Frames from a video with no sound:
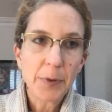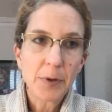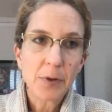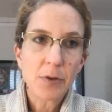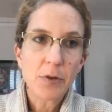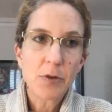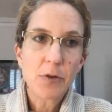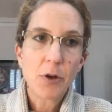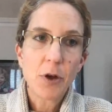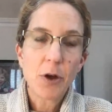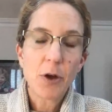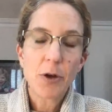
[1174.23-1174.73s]

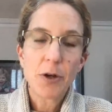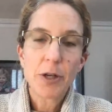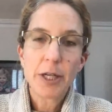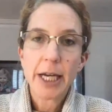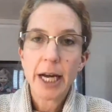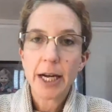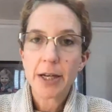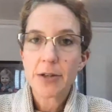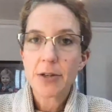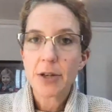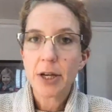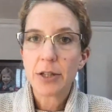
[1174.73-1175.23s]
So
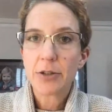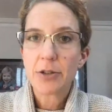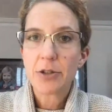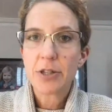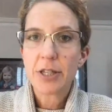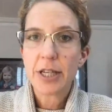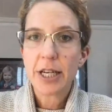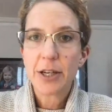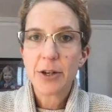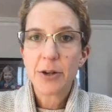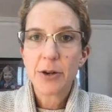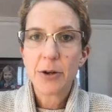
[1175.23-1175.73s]
I'll just
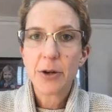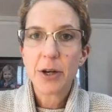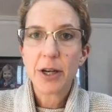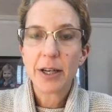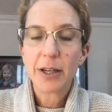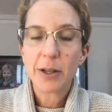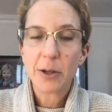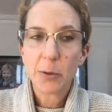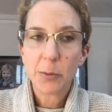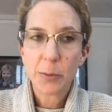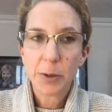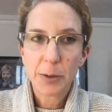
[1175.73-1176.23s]
tell you a
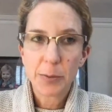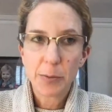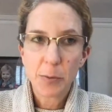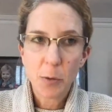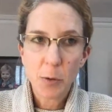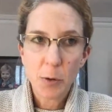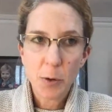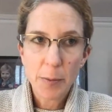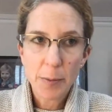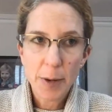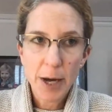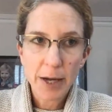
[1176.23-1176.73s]
little bit
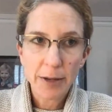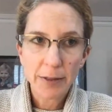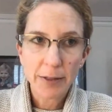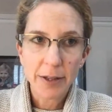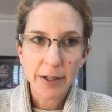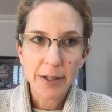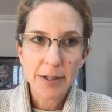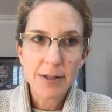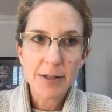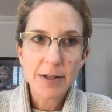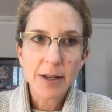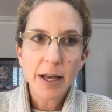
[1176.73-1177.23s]
more about
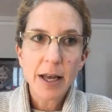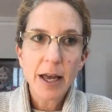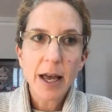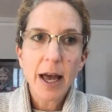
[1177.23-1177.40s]
this.